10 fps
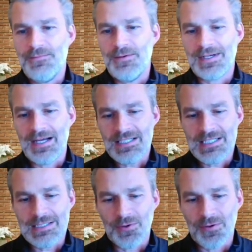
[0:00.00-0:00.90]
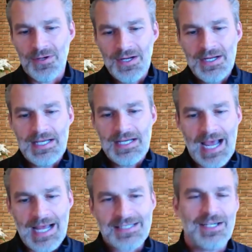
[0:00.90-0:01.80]
If a customer is
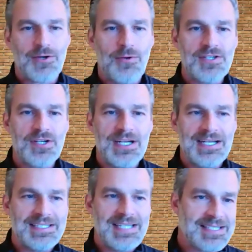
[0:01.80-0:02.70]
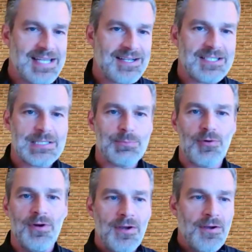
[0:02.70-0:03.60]
asking a question and it takes that
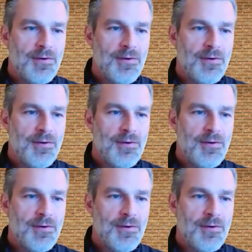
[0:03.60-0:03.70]
customer